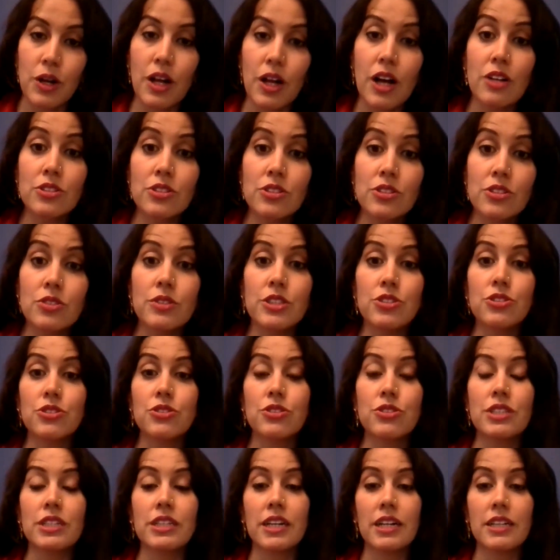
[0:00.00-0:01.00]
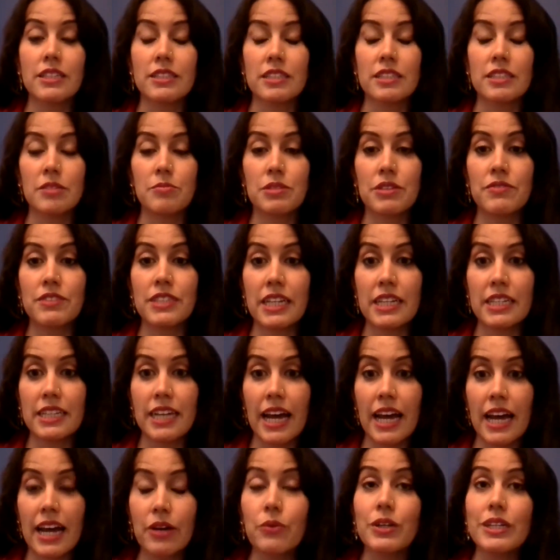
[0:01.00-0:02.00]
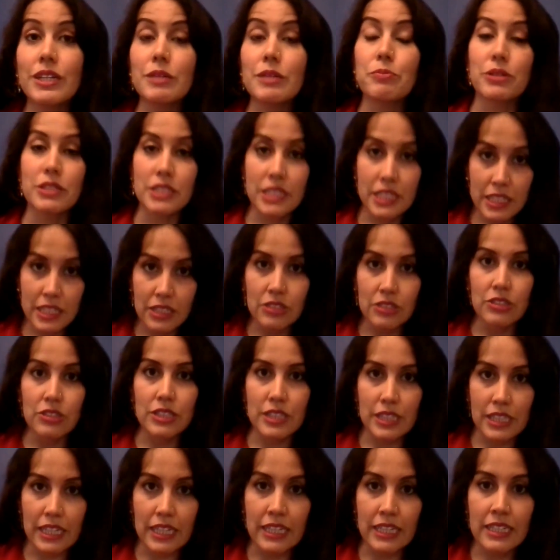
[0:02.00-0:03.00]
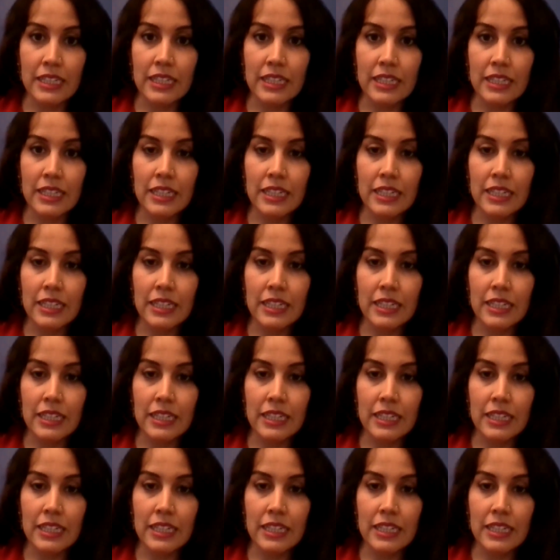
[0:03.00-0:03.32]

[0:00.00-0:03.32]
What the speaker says: while also introducing concepts of data equity, particularly